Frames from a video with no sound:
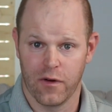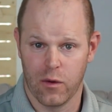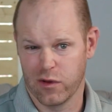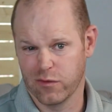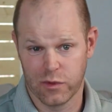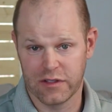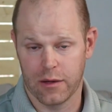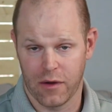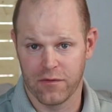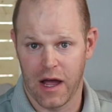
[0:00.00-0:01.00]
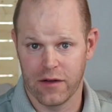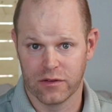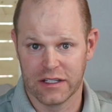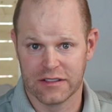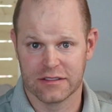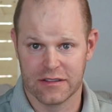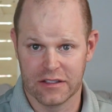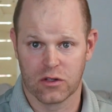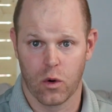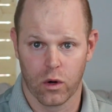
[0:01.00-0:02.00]
we signed about 5 leases this
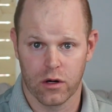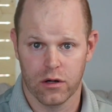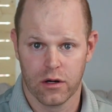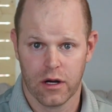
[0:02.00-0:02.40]
quarter